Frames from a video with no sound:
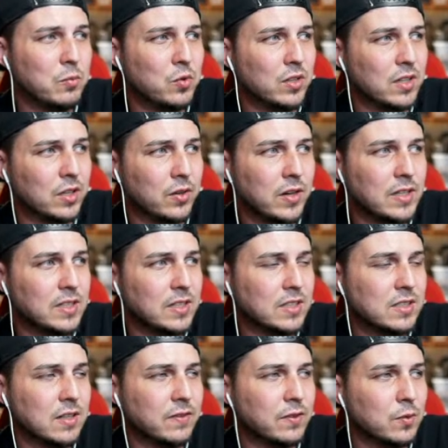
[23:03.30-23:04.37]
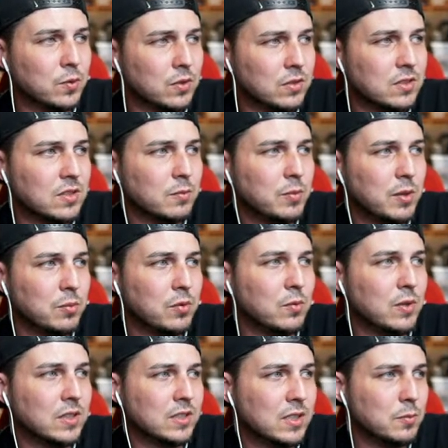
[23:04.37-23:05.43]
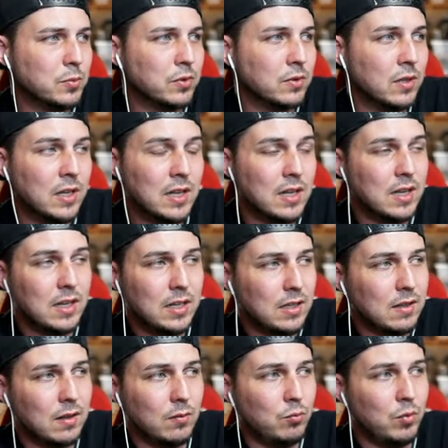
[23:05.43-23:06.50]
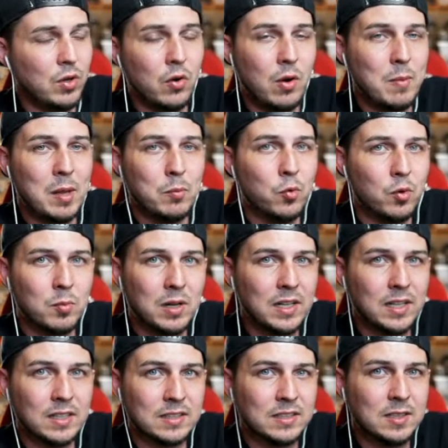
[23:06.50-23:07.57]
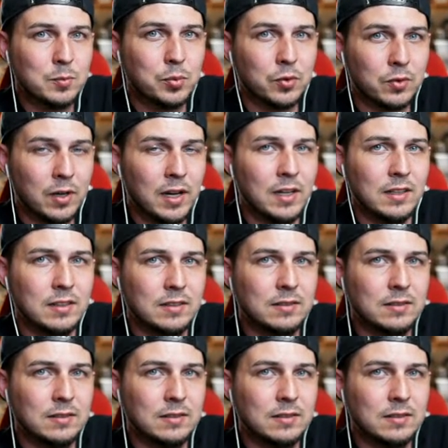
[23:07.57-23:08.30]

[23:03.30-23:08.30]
want the craziest stuff in the world. Some people want simple. You know, I make more money on simple, right?